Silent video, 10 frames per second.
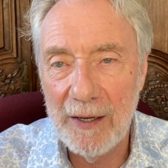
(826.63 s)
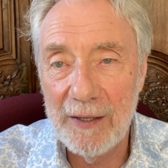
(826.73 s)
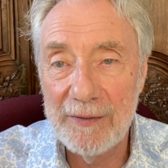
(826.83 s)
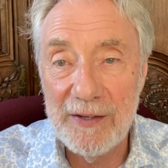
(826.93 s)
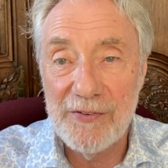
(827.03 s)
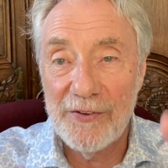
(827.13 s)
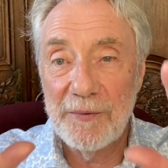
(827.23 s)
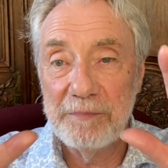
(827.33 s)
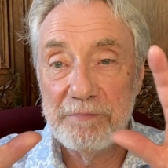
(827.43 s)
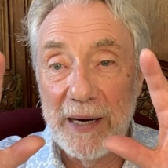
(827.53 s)
These
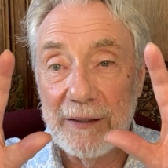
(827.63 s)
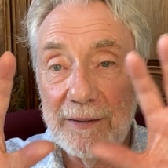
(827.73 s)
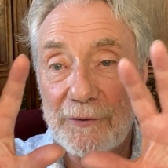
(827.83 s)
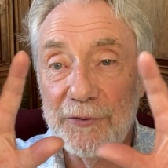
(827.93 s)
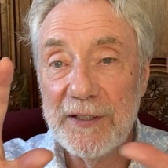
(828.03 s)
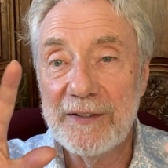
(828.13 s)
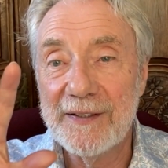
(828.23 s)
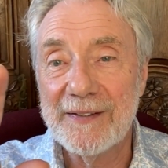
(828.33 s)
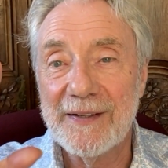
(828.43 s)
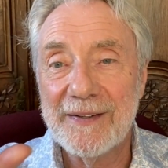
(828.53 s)
parallel
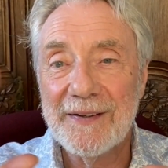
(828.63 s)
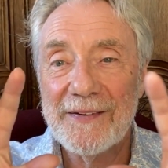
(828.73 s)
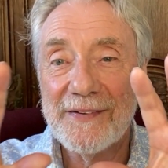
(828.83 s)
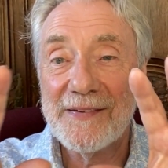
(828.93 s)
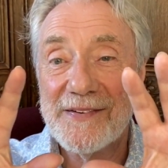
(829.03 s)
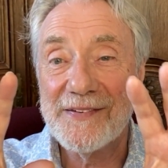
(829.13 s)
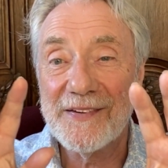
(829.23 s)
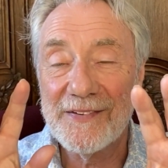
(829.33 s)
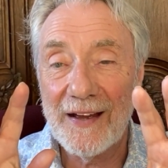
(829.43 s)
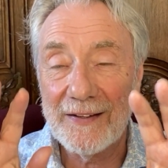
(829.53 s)
reading, this is
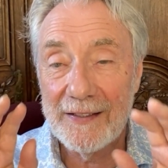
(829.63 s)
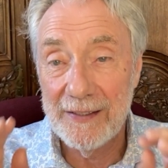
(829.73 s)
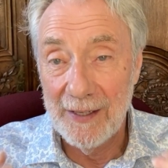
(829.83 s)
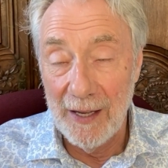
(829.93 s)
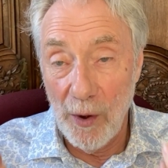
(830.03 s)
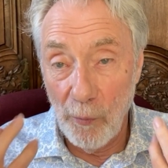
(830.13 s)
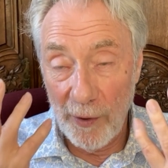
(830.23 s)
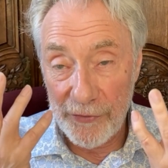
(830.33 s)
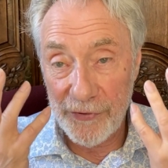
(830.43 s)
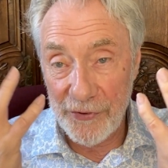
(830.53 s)
exactly
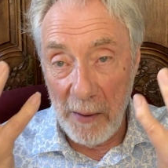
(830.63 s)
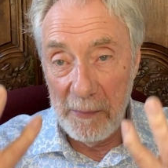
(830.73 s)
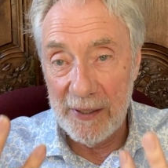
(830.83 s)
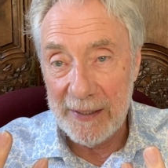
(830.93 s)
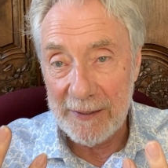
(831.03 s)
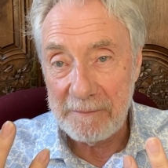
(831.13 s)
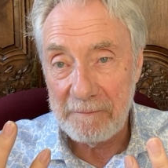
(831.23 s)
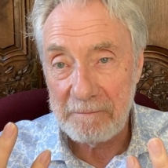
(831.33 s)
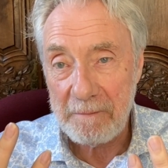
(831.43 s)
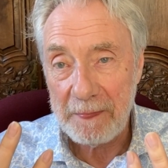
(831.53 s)
what's summoning
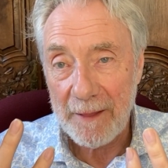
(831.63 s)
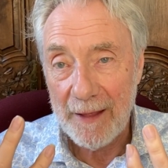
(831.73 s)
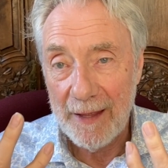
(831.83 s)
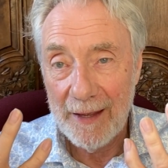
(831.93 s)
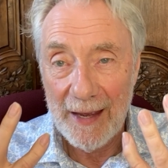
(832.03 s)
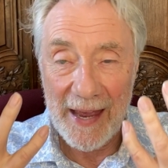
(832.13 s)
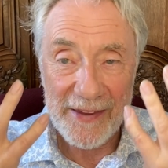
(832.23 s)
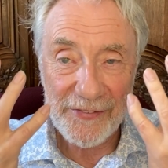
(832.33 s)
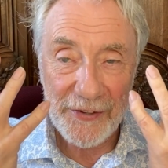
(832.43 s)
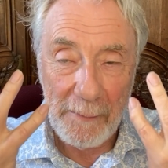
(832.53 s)

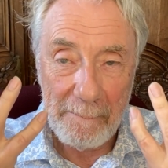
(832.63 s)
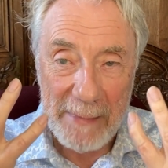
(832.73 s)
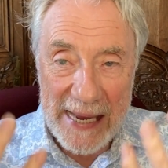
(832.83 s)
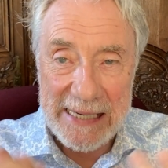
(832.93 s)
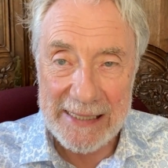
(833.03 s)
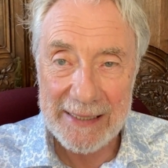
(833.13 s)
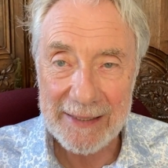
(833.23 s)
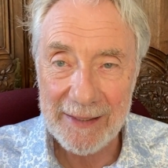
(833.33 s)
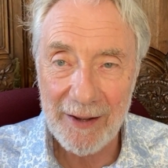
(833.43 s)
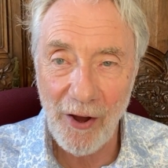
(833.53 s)
as the
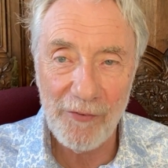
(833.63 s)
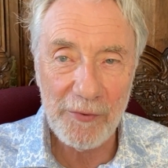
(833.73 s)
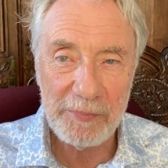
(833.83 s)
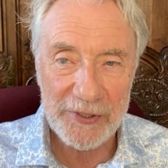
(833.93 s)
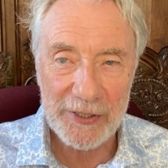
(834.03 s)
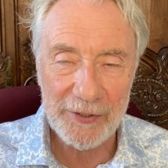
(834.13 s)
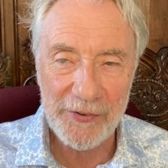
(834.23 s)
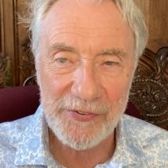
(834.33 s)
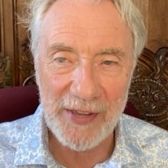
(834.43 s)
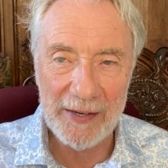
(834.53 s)
meaning of a particular
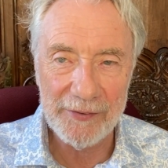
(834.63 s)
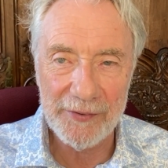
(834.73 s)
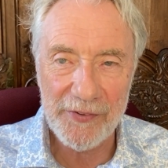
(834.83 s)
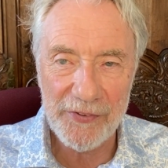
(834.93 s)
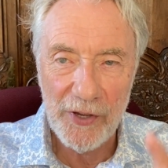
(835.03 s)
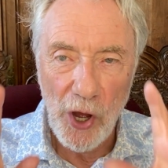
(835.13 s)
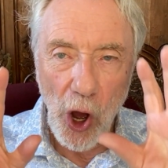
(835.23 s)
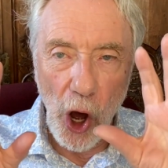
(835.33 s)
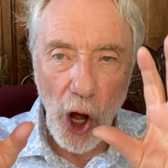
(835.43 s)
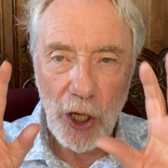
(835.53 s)
sentence
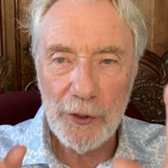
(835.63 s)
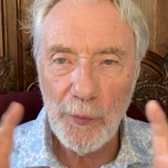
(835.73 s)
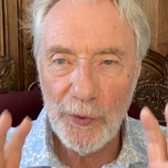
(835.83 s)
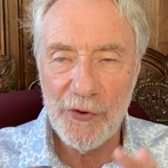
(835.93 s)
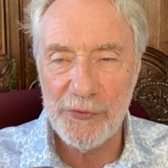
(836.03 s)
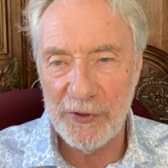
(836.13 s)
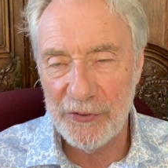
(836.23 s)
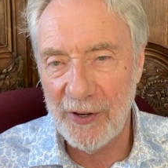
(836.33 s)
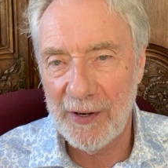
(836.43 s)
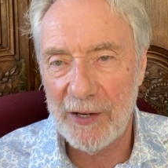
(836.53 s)
all the words
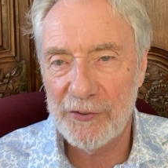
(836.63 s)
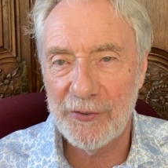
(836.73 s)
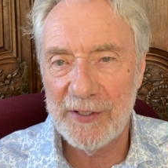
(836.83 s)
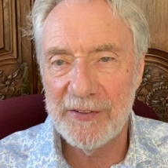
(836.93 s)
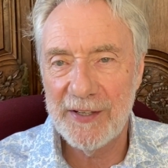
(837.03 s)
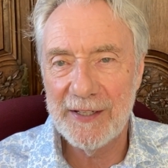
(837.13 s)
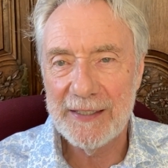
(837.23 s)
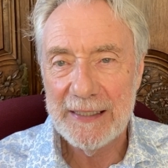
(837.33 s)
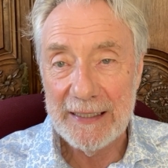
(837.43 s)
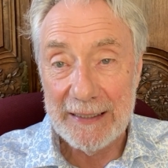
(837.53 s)
which are actually there,
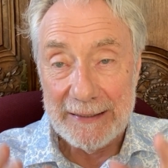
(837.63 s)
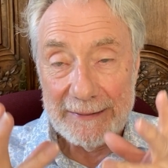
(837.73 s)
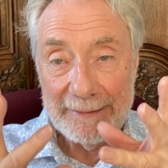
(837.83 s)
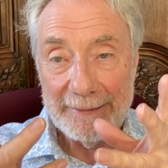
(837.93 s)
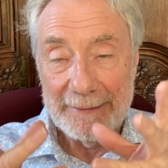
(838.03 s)
and